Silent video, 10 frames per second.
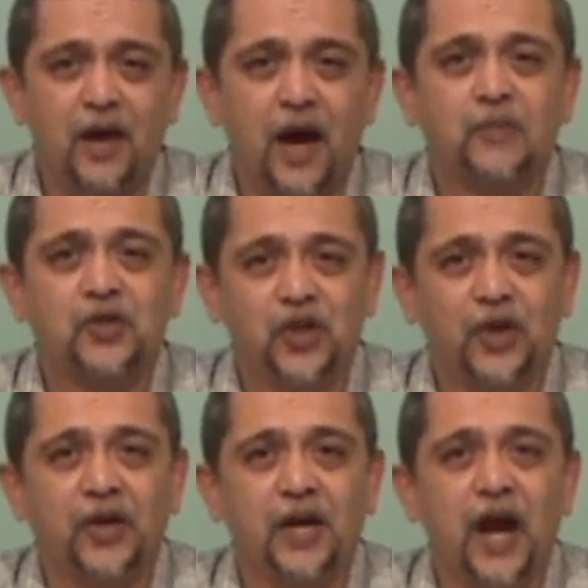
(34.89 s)
I'm
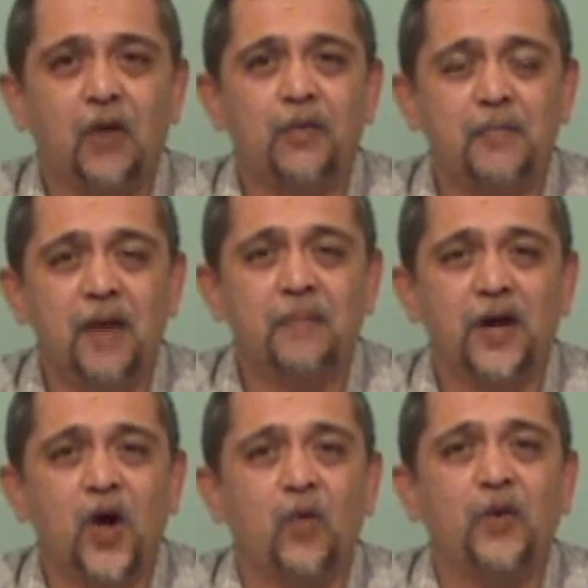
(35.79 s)
sure you now
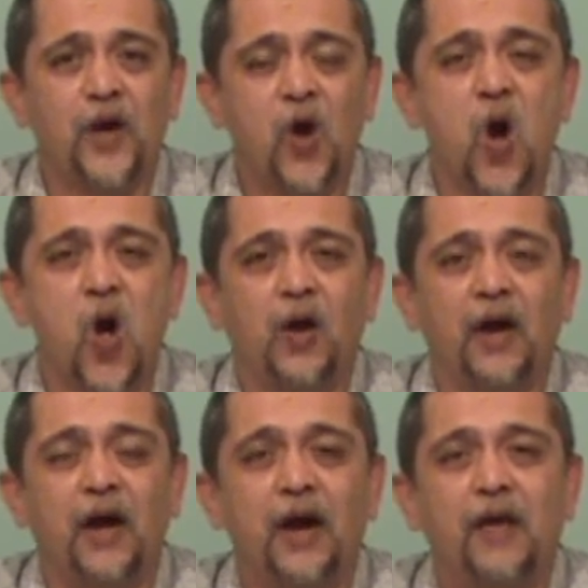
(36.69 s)
remember or
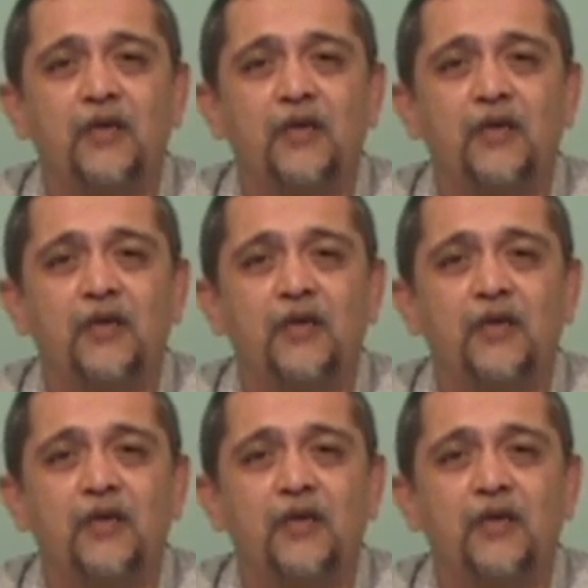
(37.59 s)
recall